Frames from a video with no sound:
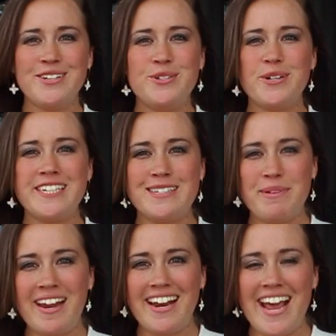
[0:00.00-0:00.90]
Georgia's
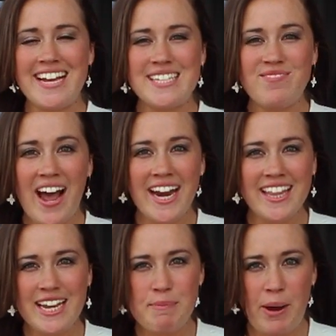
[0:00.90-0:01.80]
Media Day is
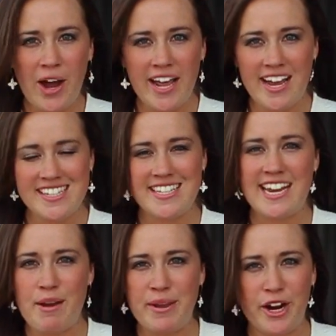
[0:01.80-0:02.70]
finally upon us.
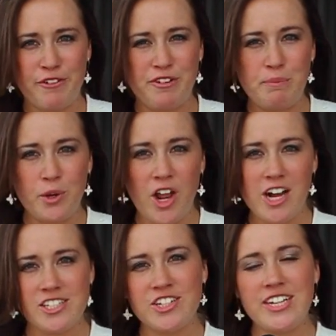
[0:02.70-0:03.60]
Today we heard from
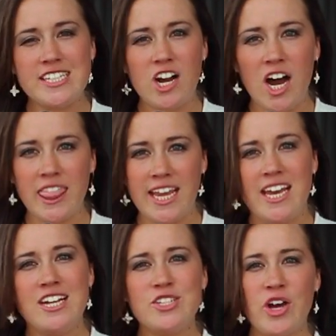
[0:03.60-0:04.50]
Bulldogs Chris Conley,
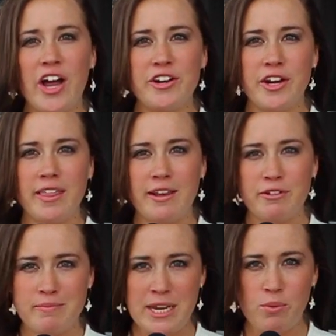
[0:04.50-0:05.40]
Todd Gurley,
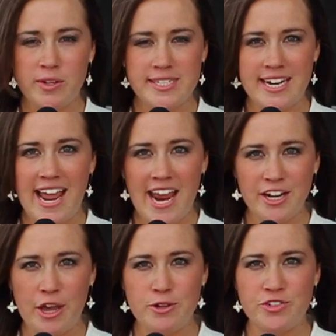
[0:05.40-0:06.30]
Ramik Wilson,
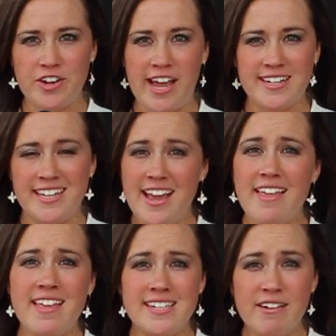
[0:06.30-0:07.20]
and Coach Richt,
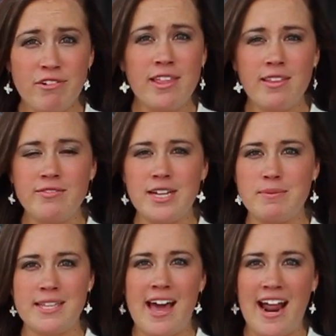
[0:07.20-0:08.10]
and they definitely lived up
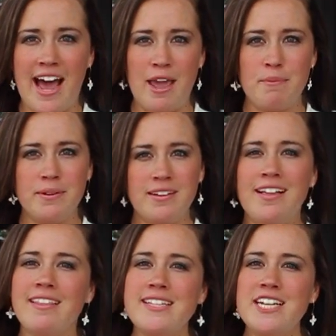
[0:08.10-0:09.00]
to that hype.
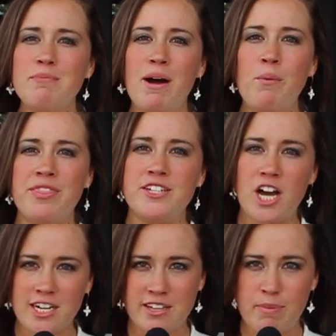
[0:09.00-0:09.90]
Let's hear about what the
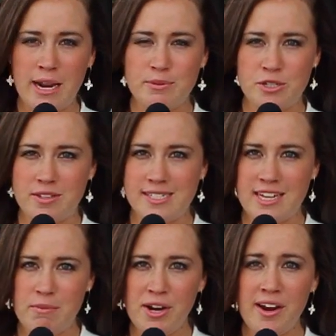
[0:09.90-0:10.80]
Dogs have been up to this
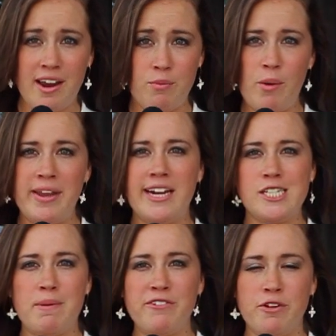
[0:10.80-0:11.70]
summer and what we can
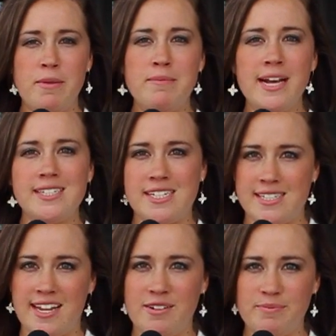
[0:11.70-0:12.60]
expect from them next
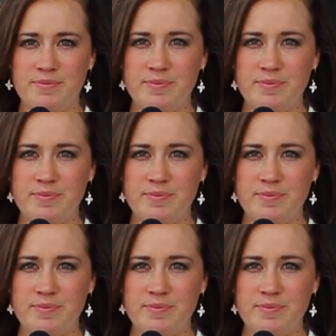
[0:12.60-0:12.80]
season.